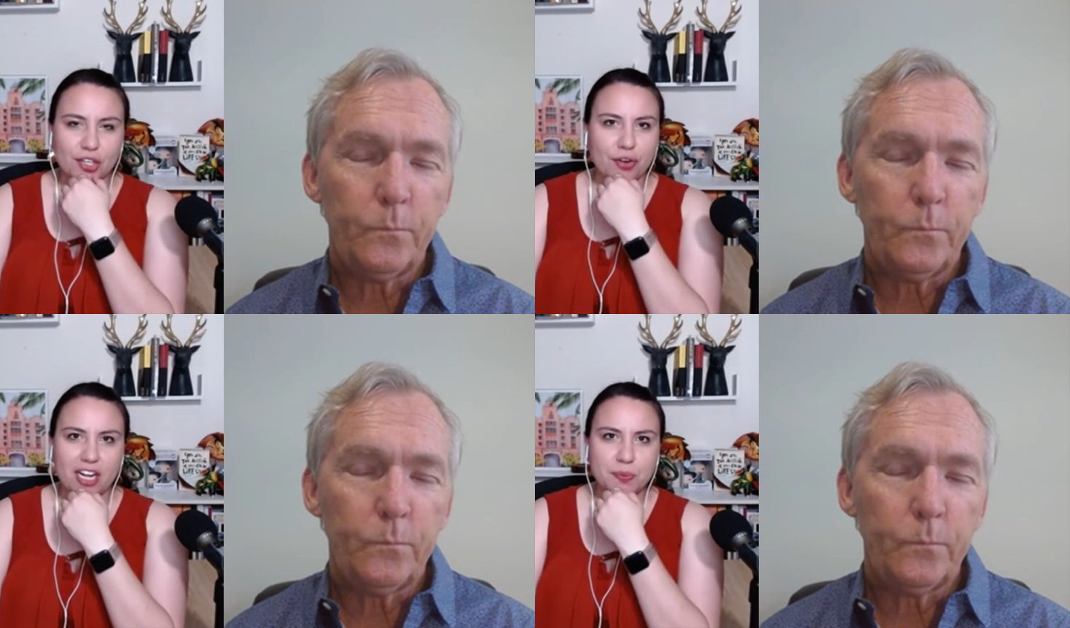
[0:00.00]

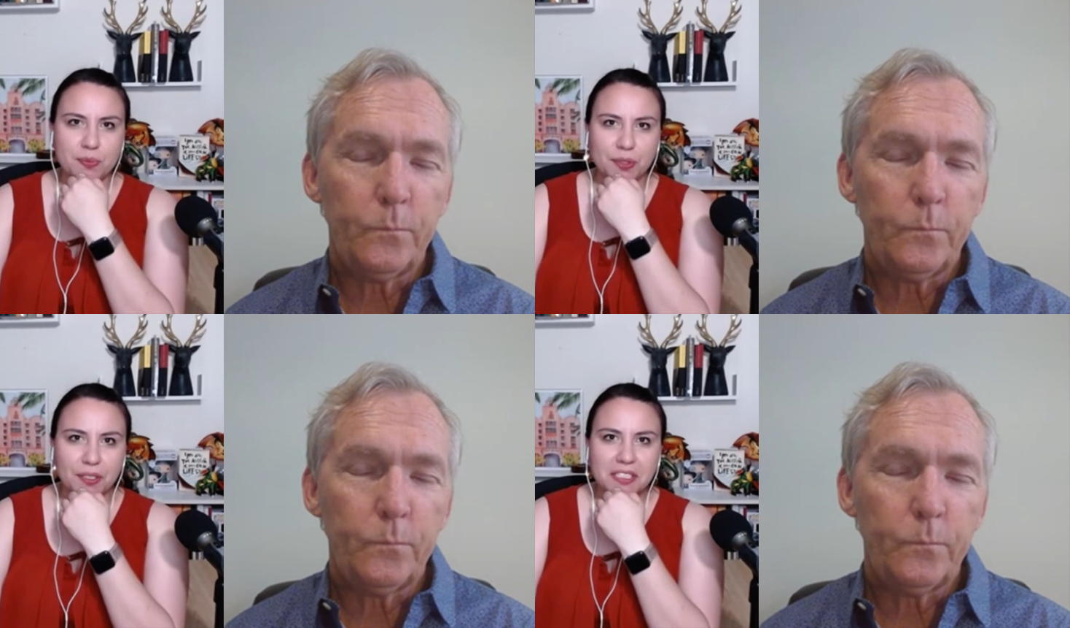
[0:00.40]

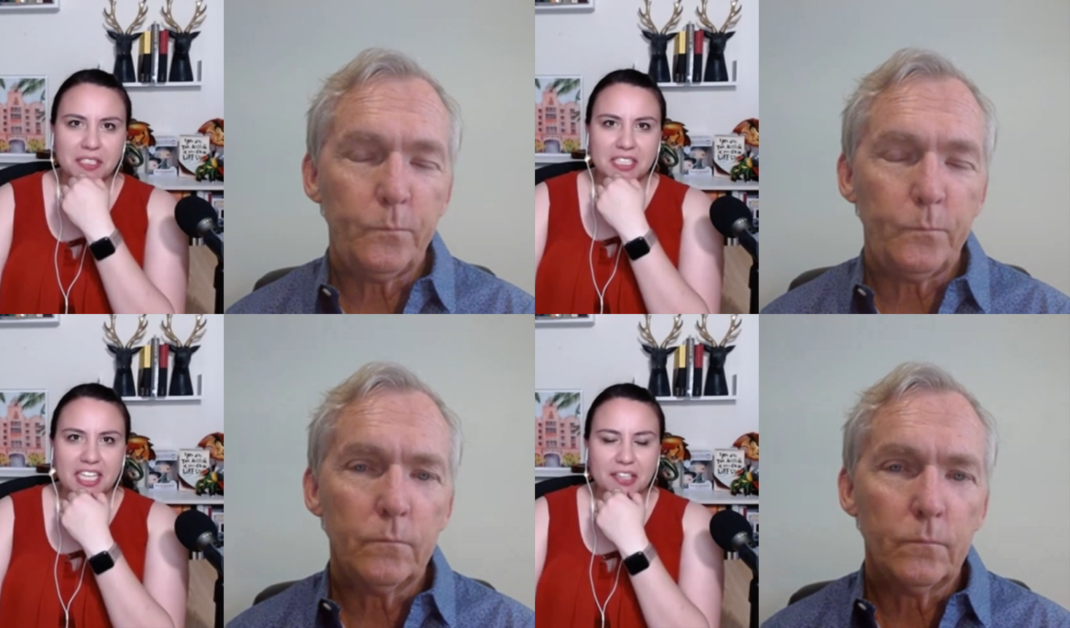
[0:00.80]
Speaker 1: incredible.
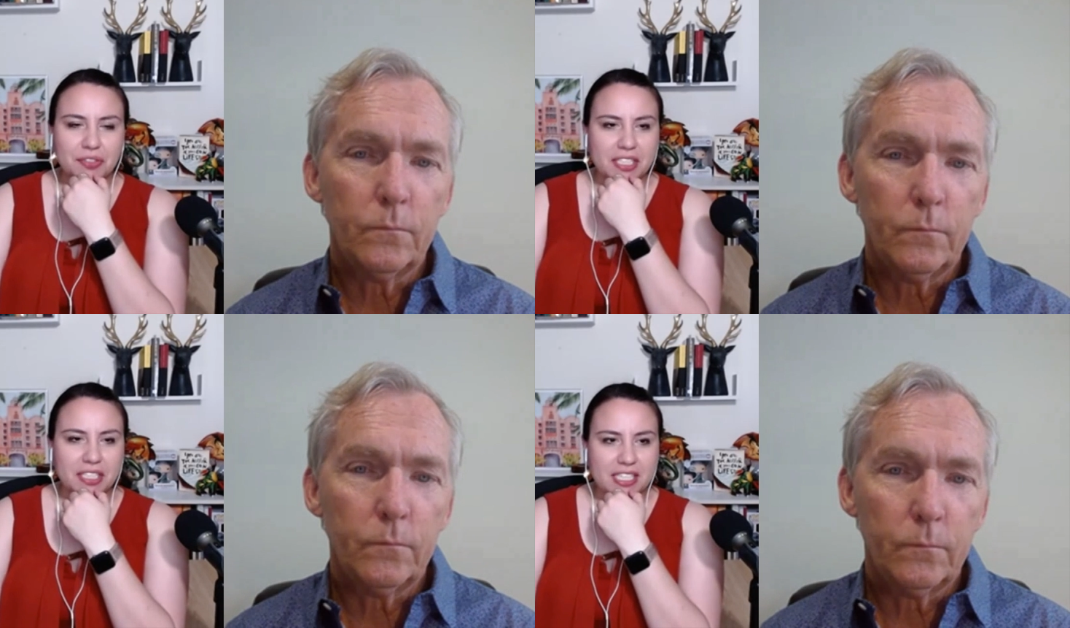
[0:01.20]
It
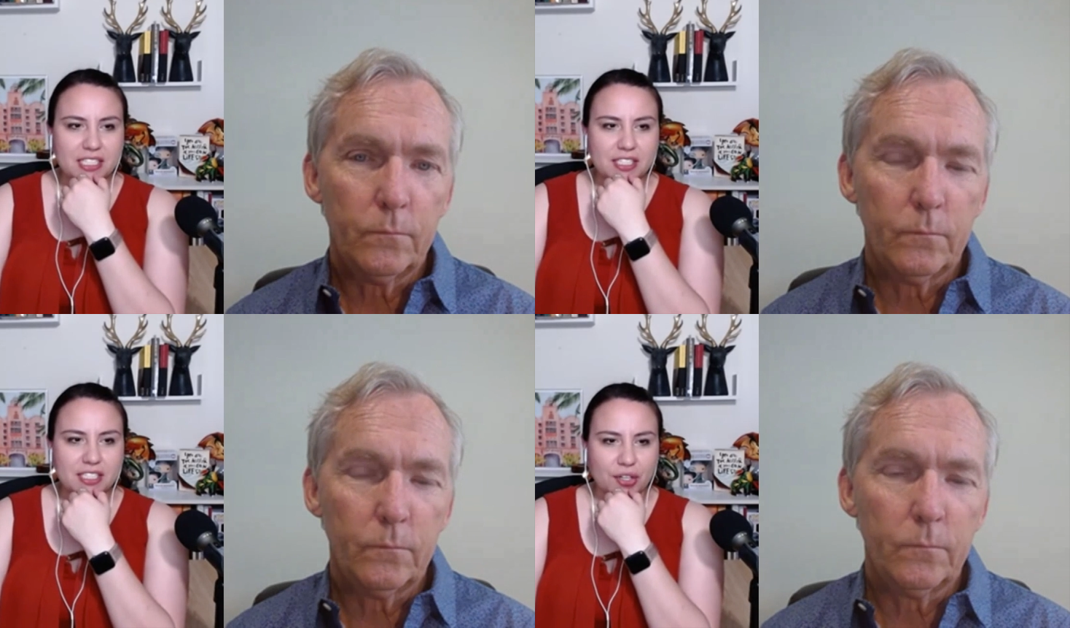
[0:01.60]
really
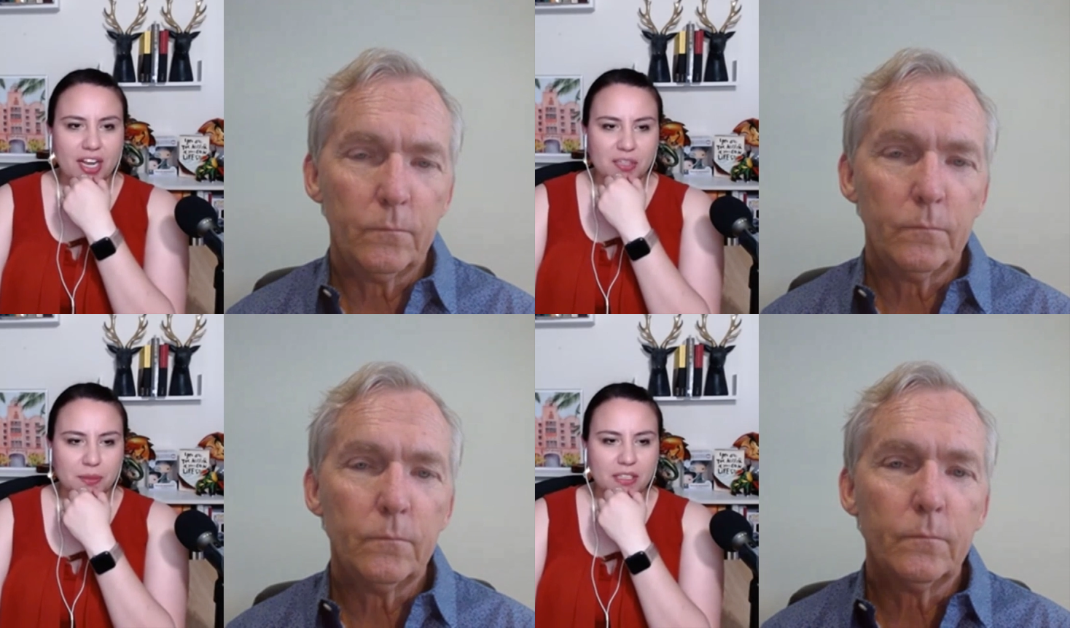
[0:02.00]
is
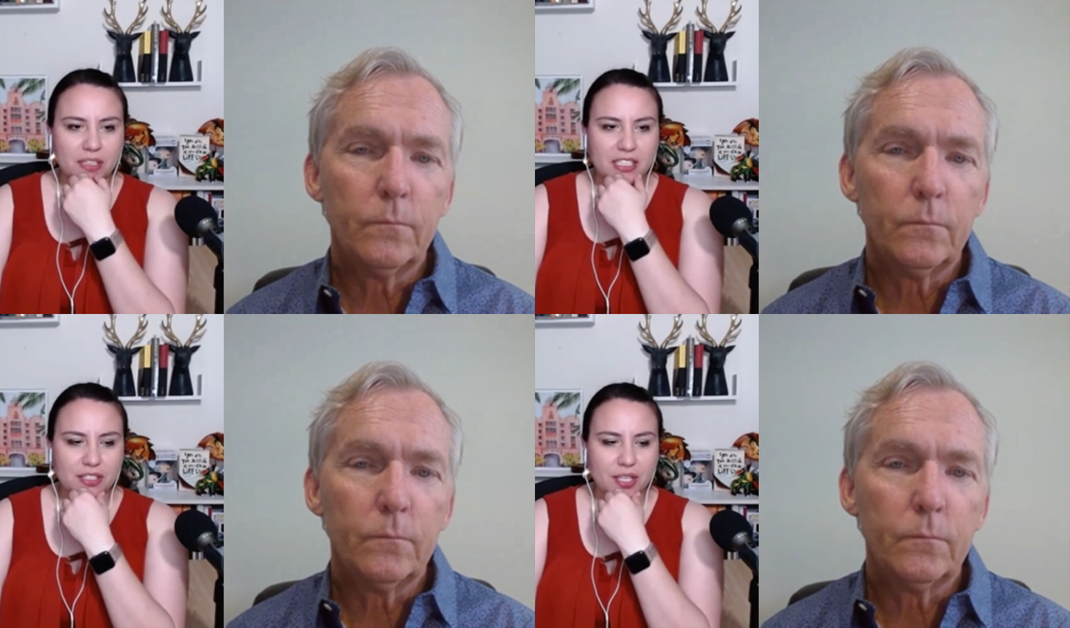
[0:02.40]
incredible.
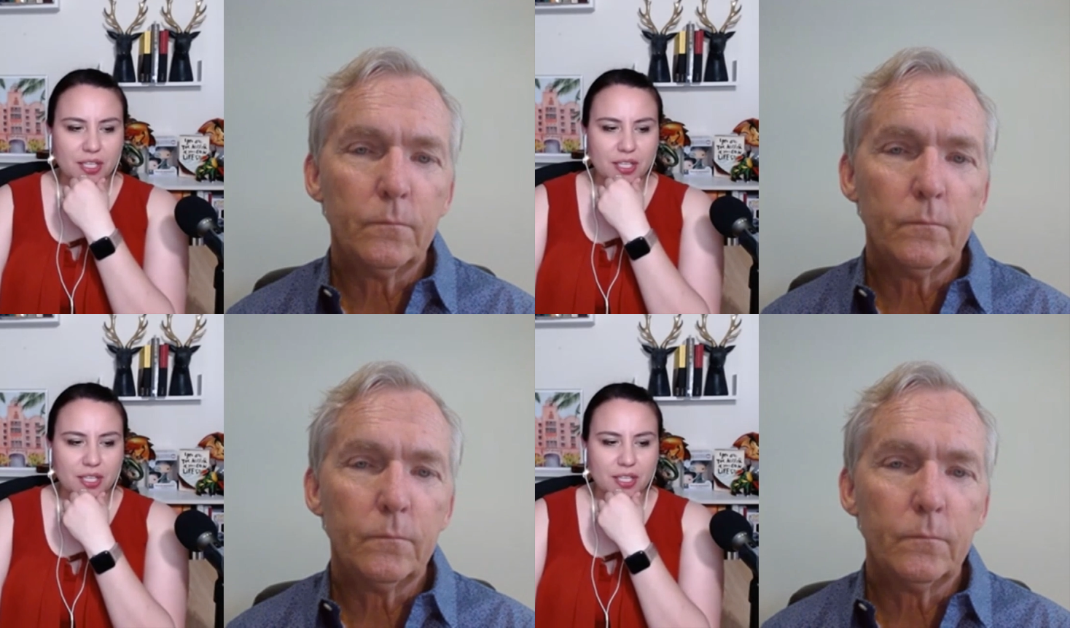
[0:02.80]
And